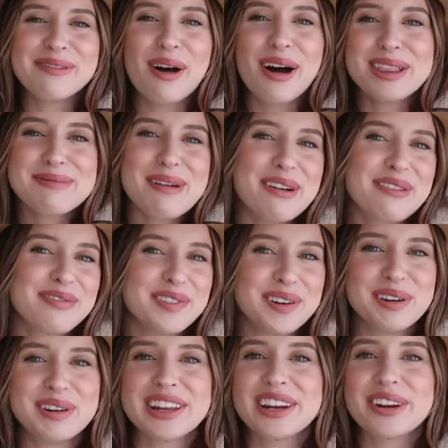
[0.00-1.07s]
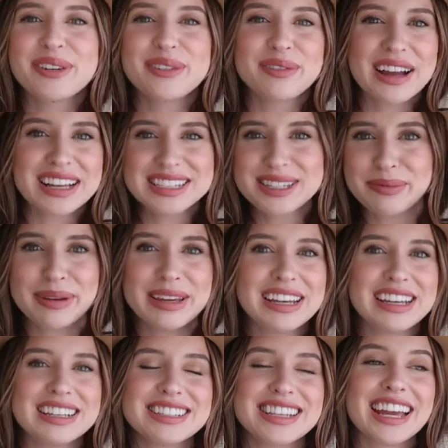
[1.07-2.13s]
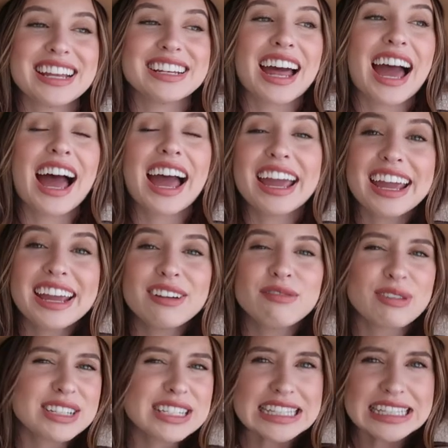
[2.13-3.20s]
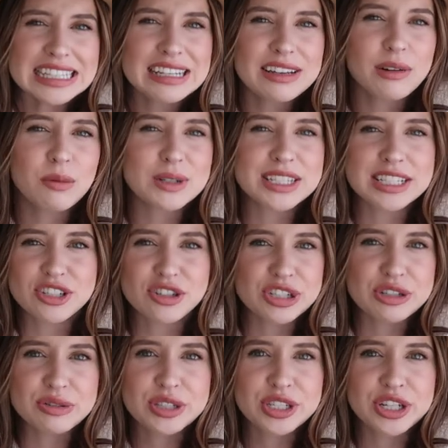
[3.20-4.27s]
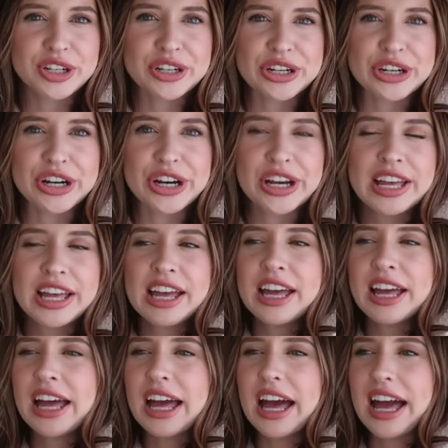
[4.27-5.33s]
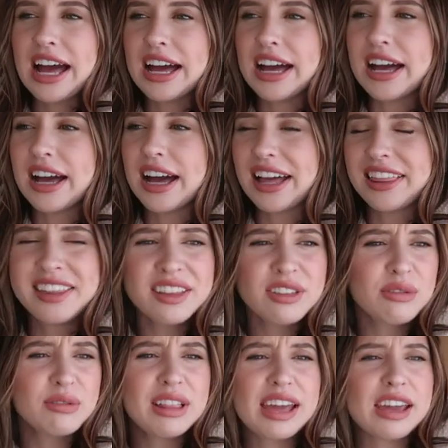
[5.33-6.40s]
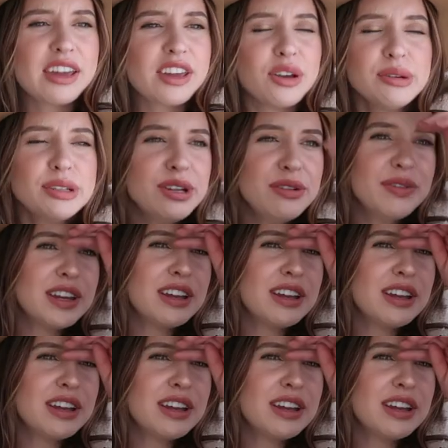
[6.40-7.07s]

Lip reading: all about food and her recipes, and I recently was introduced to her I think through like YouTube